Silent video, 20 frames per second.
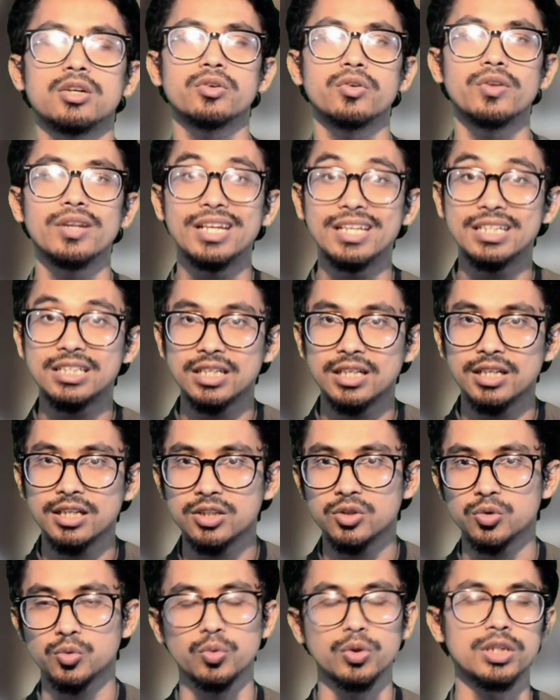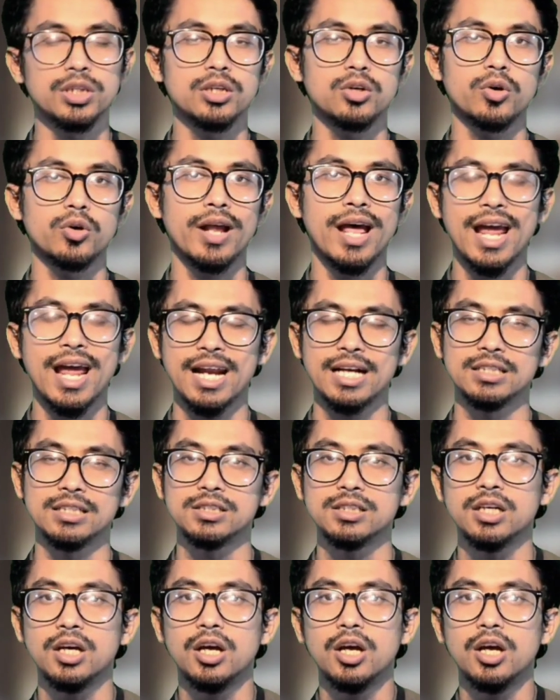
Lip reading: related with our hands.